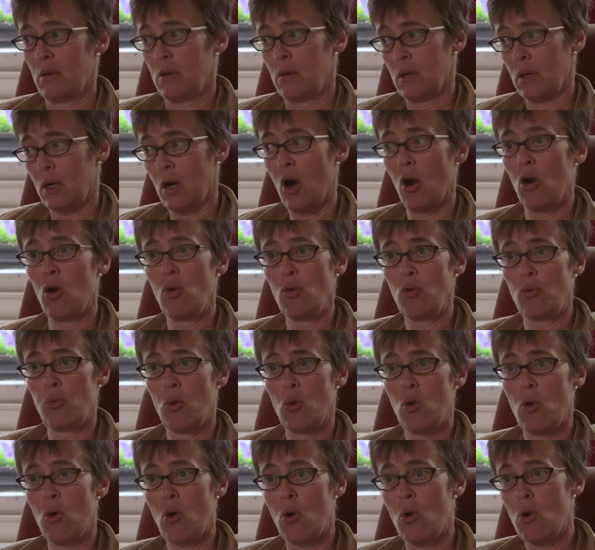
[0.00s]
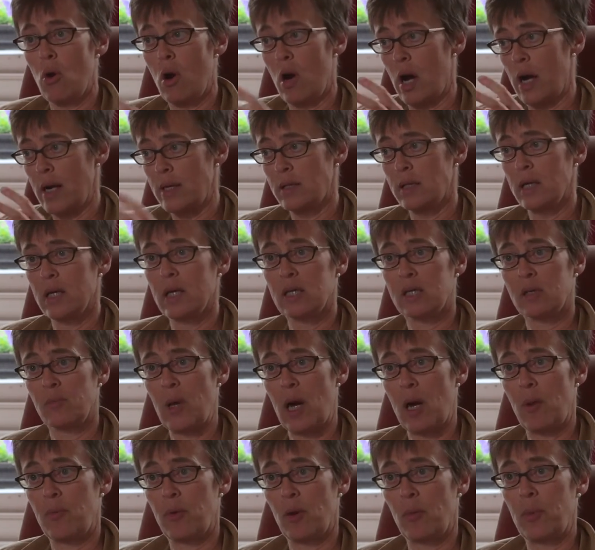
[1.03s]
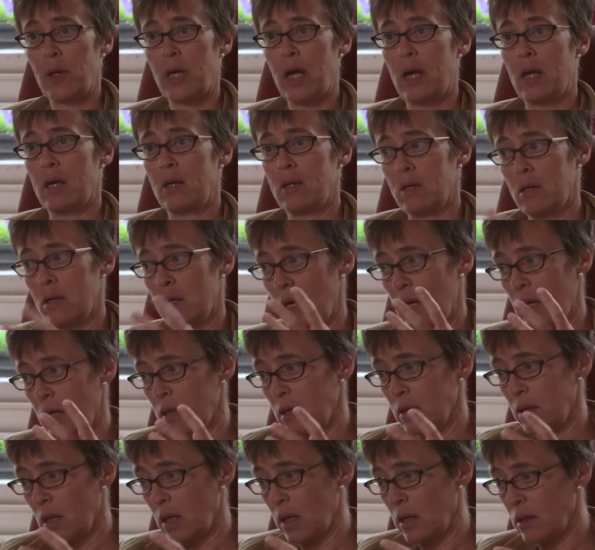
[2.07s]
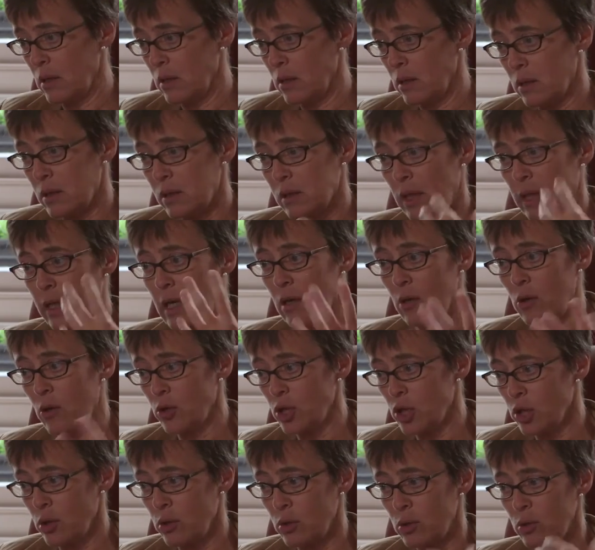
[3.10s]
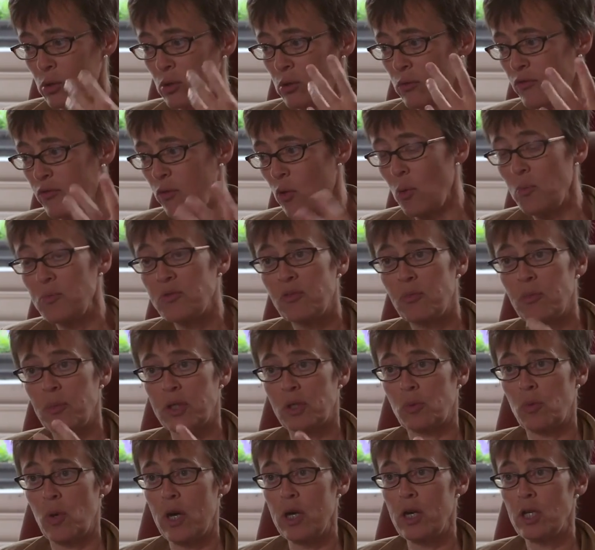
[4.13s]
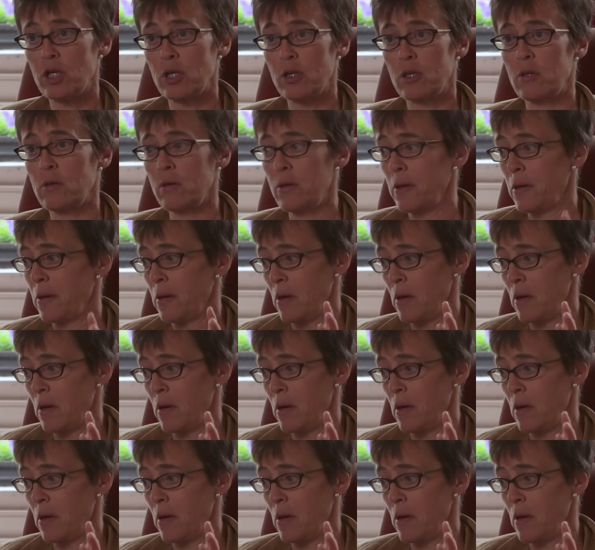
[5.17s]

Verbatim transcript: a Cold War, ideas about propaganda and, and psychological forms of persuasion.